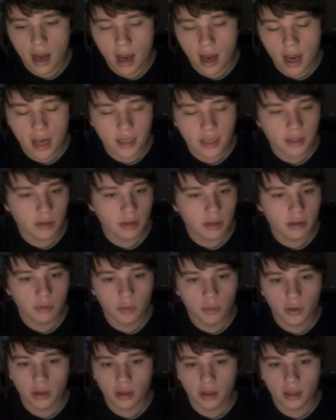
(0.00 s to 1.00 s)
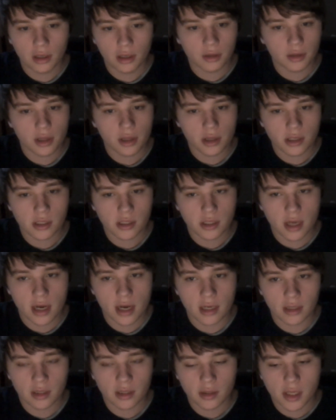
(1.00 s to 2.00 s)
I would literally listen to
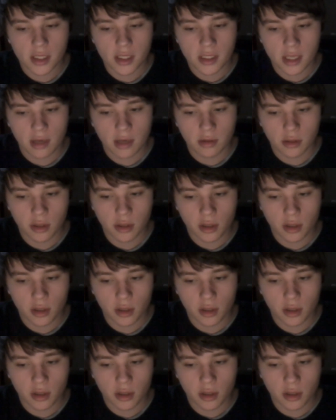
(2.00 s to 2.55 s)
anything that sounds